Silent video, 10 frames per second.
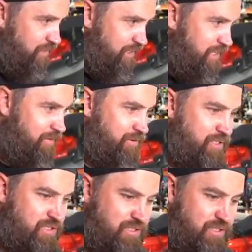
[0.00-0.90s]
Why can't we
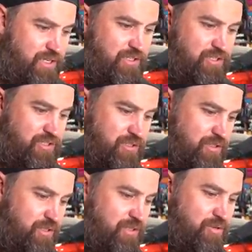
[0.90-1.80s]
just ditch
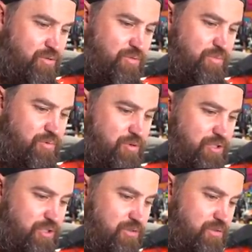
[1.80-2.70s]
this whole
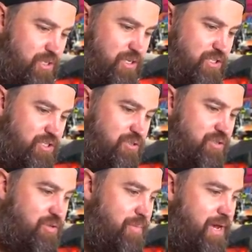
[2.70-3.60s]
portion and just
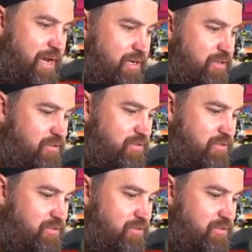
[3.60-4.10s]
use the back?